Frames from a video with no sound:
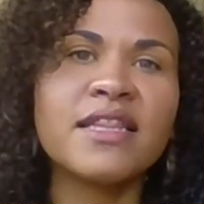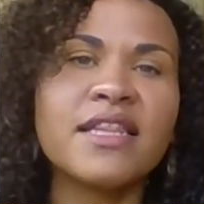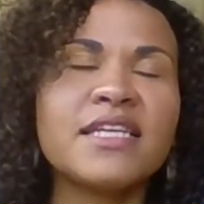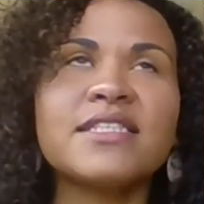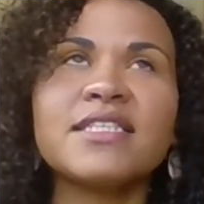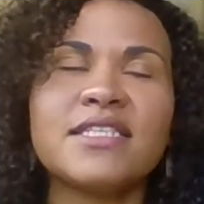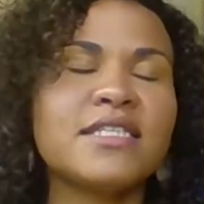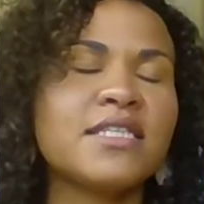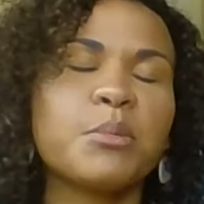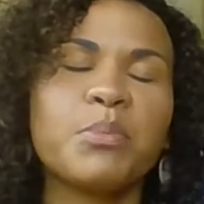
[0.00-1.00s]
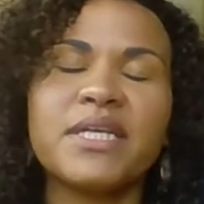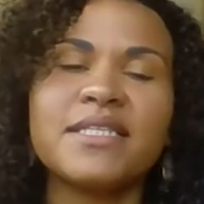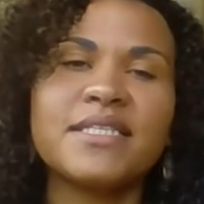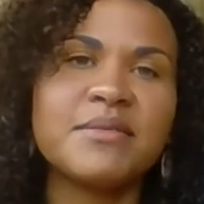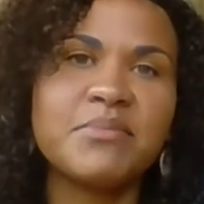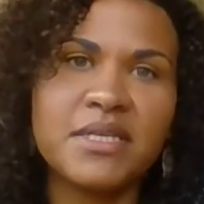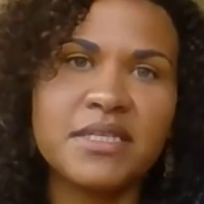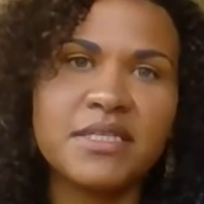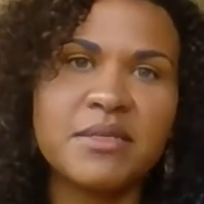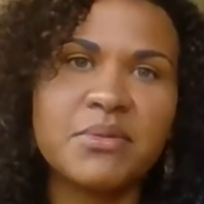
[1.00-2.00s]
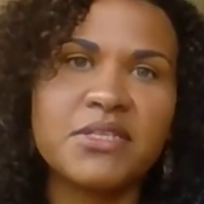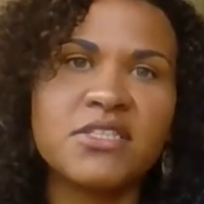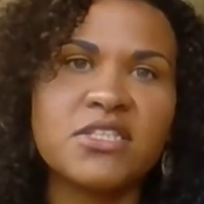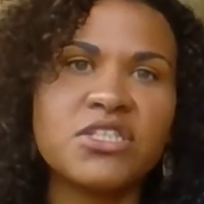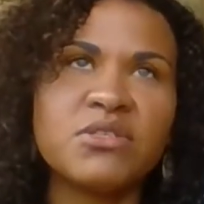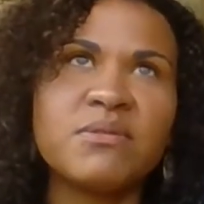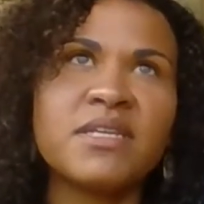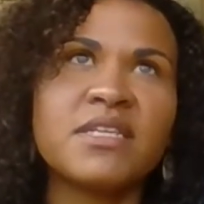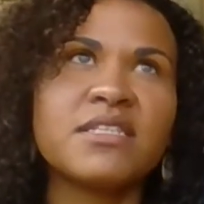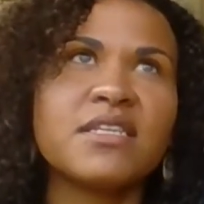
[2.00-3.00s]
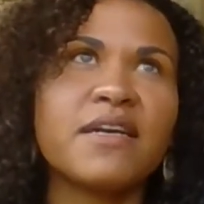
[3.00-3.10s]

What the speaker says: This is the place to be. It's the place to do it.